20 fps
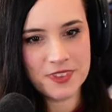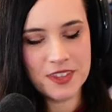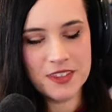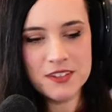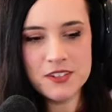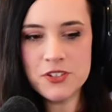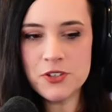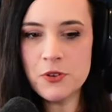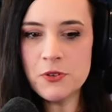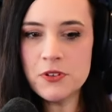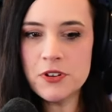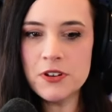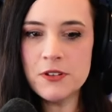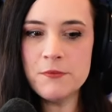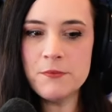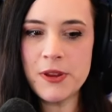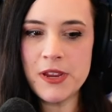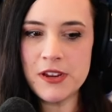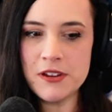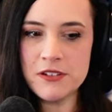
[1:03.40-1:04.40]
Don't
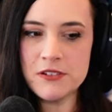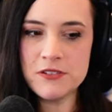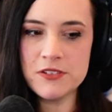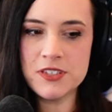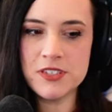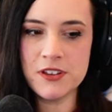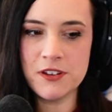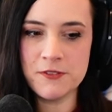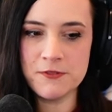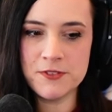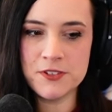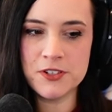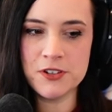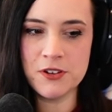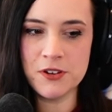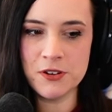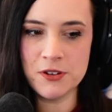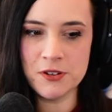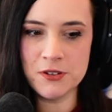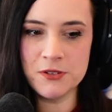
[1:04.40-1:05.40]
compare yourself to
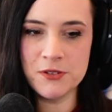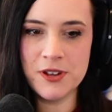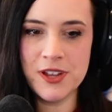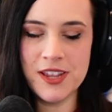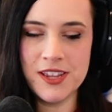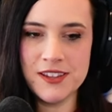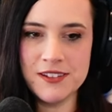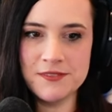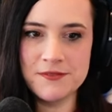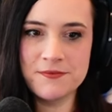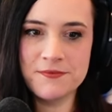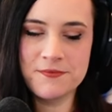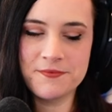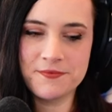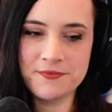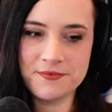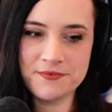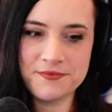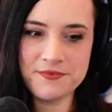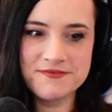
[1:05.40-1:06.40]
her, okay?
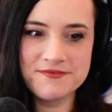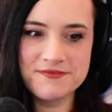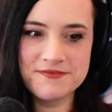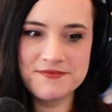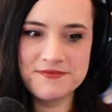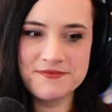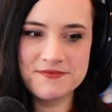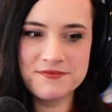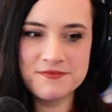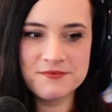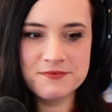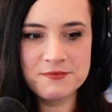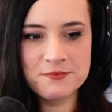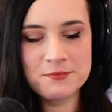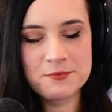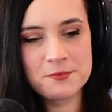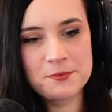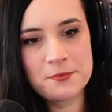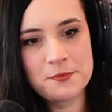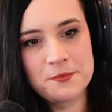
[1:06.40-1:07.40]
Tonight's Opal's
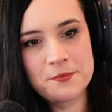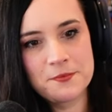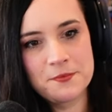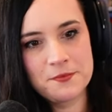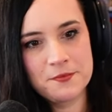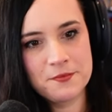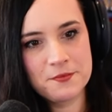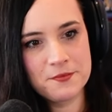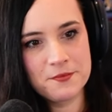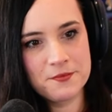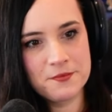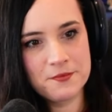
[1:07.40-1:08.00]
farewell dinner.